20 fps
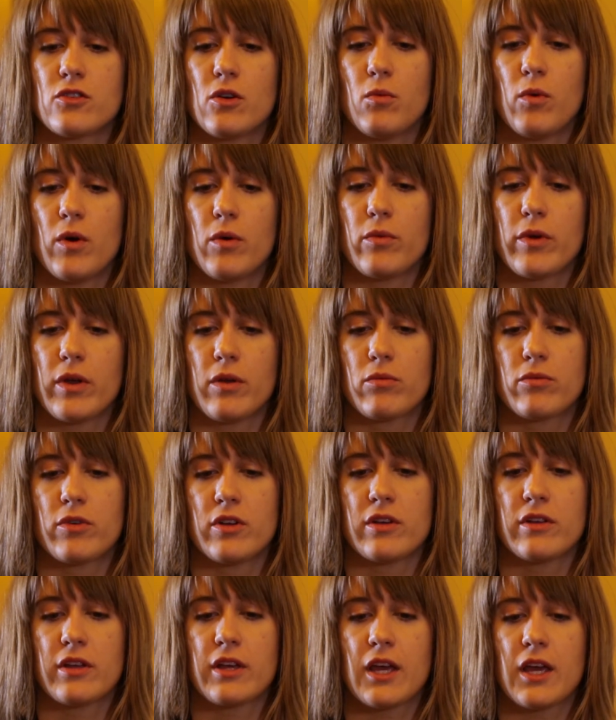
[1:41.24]
So what we
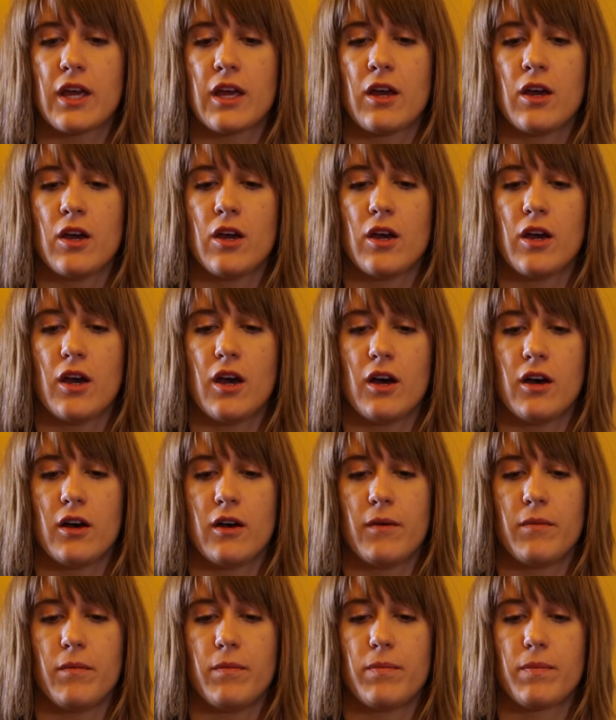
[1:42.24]
really
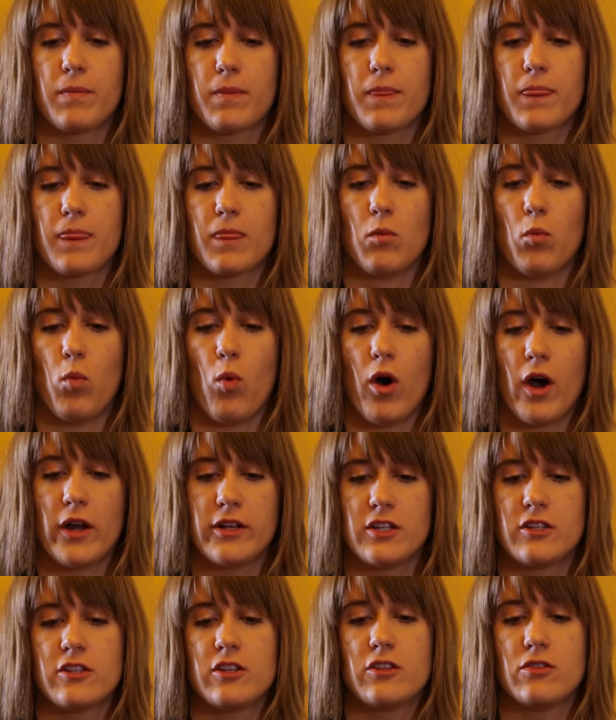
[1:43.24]

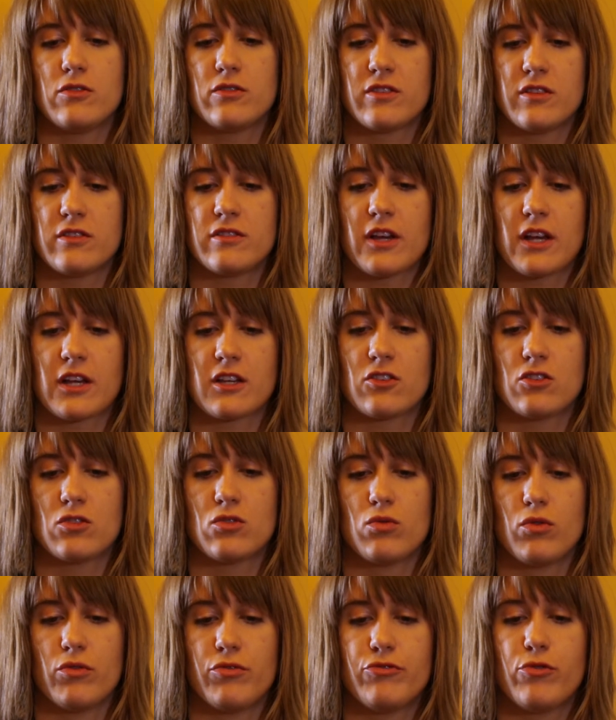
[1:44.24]
wanted to use the
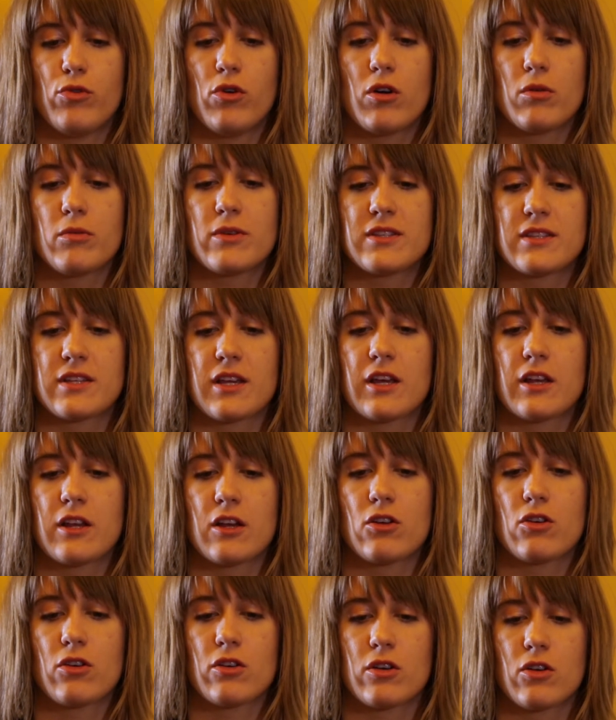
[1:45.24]
Zycus tool for was to get
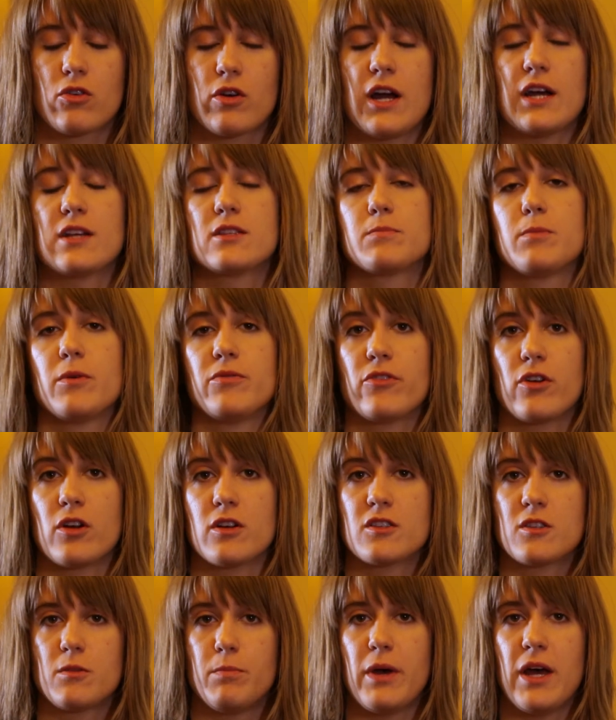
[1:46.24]
a good grasp of
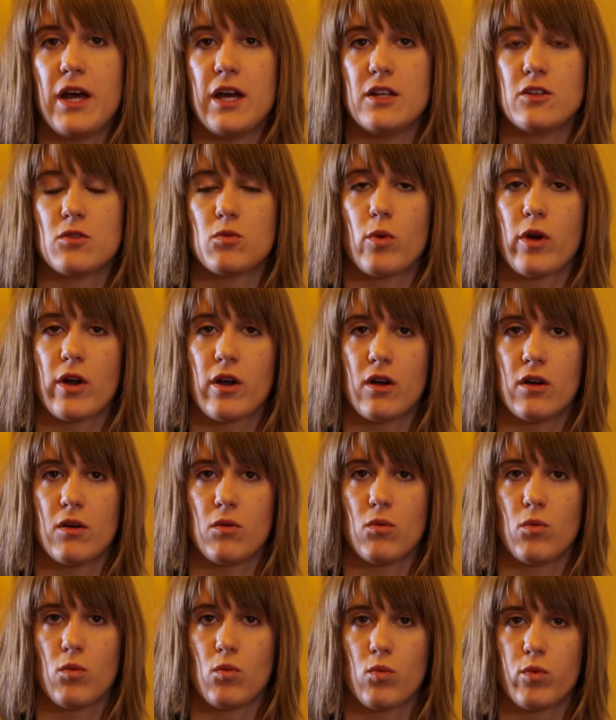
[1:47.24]
our spend,
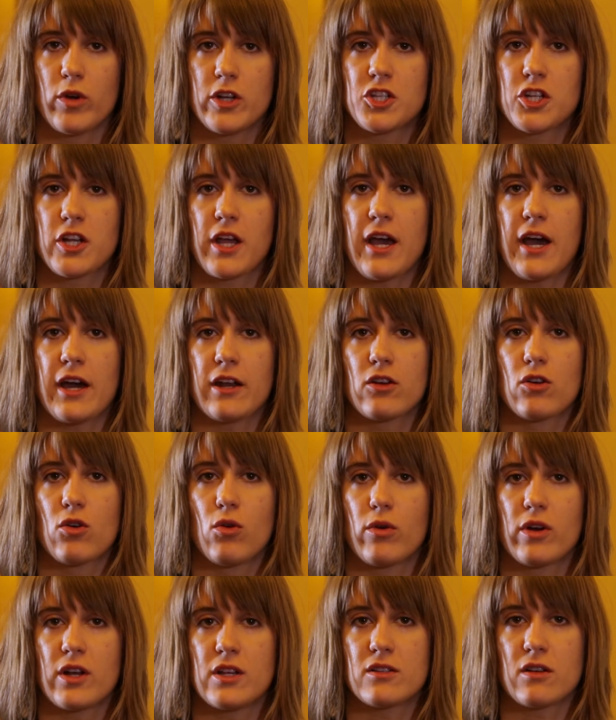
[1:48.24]
which
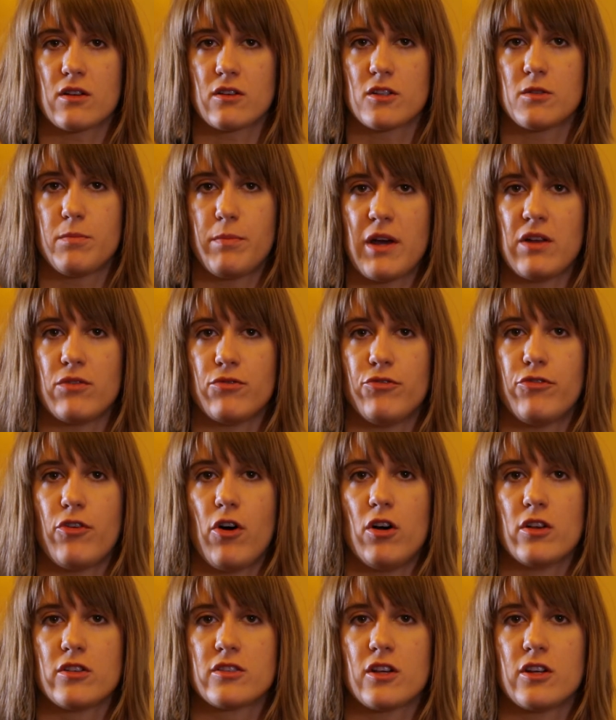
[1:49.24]
categories our spend
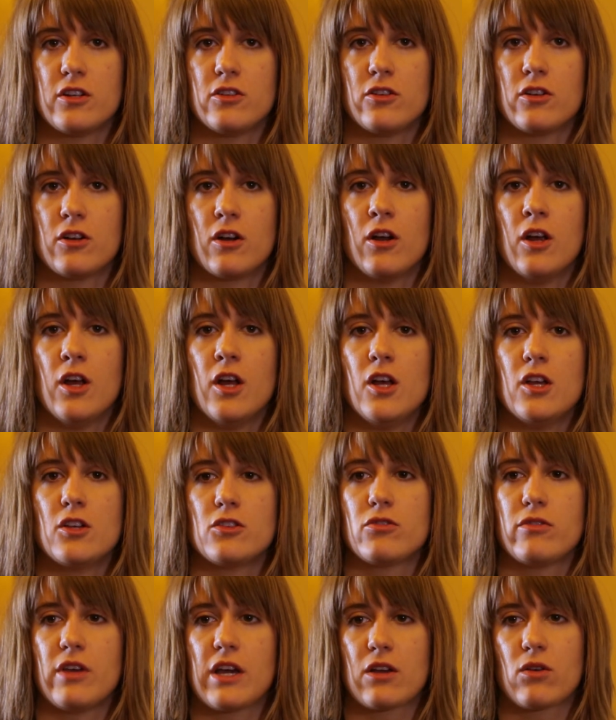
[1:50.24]
falls under,
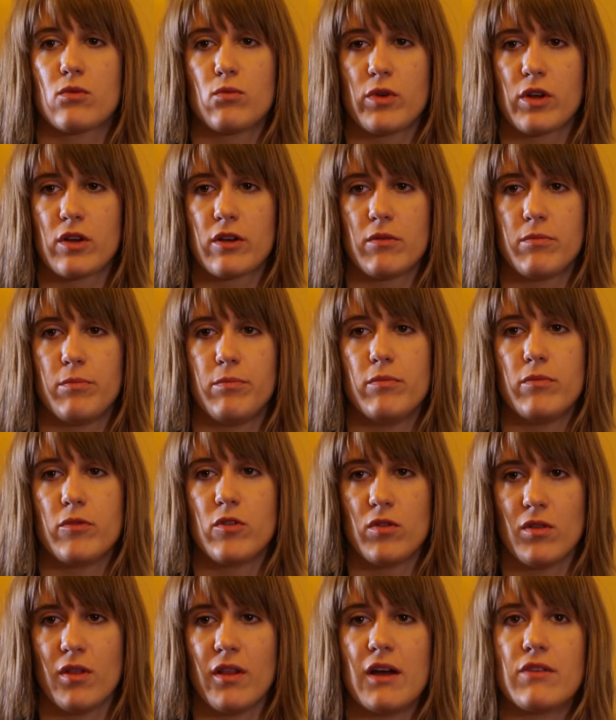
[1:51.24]
so that we could
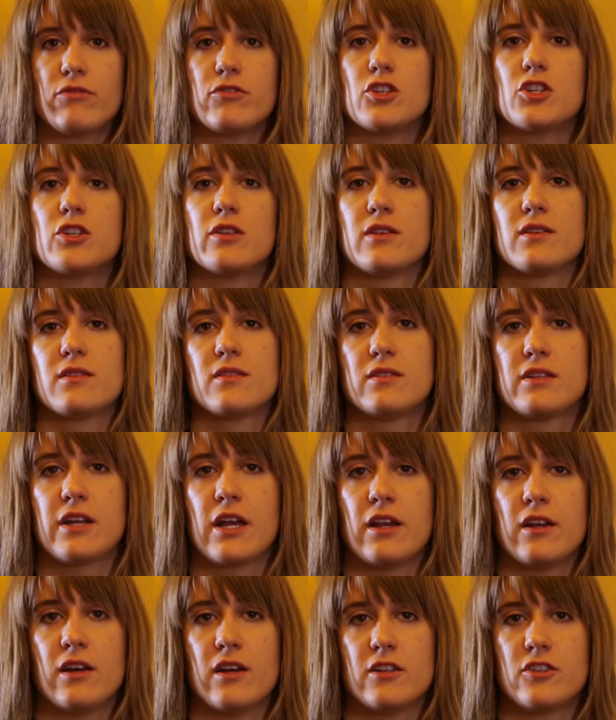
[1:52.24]
leverage this
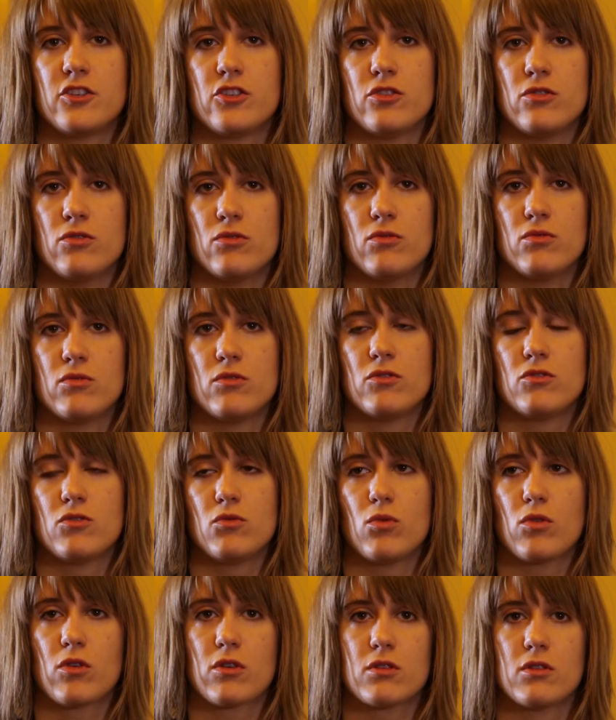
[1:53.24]
data to
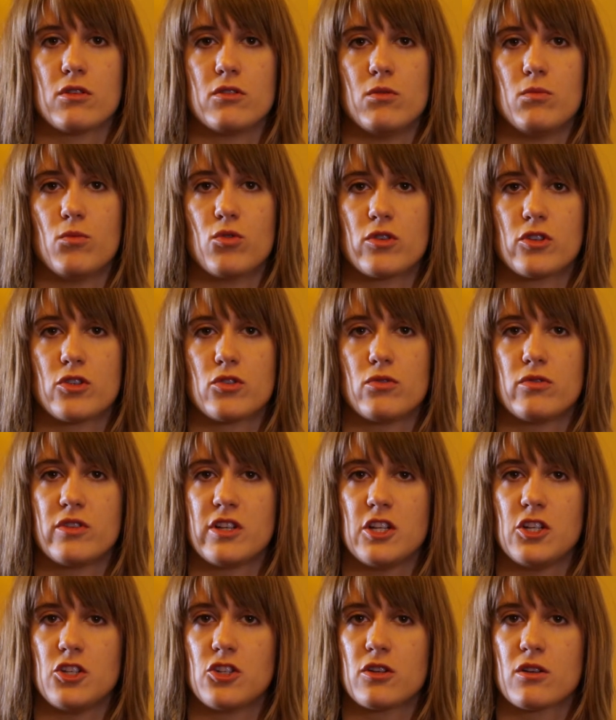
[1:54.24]
work a little more
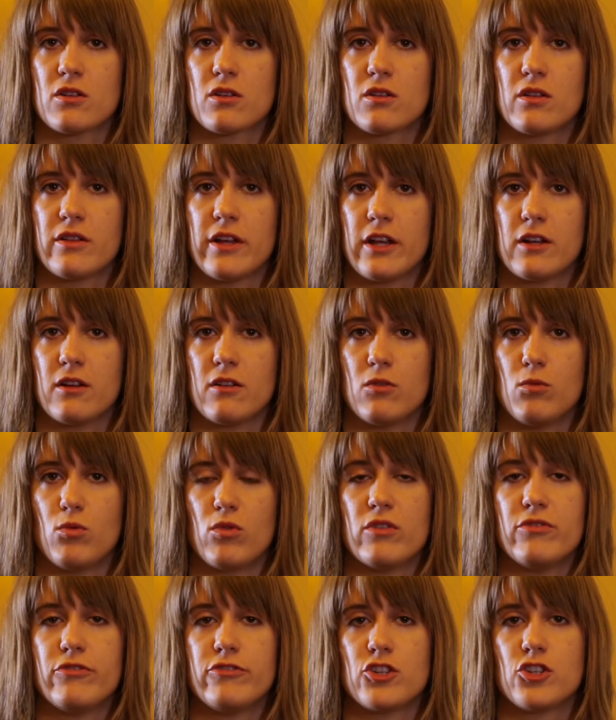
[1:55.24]
strategically and a little
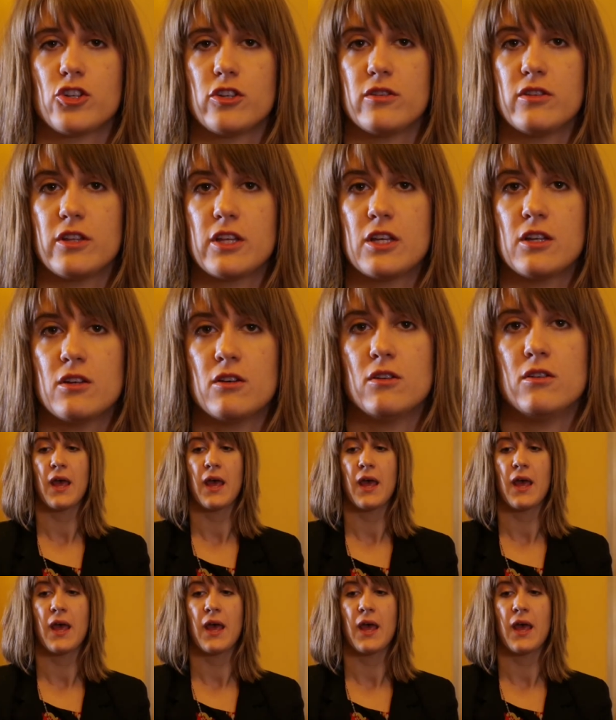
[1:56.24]
more efficiently.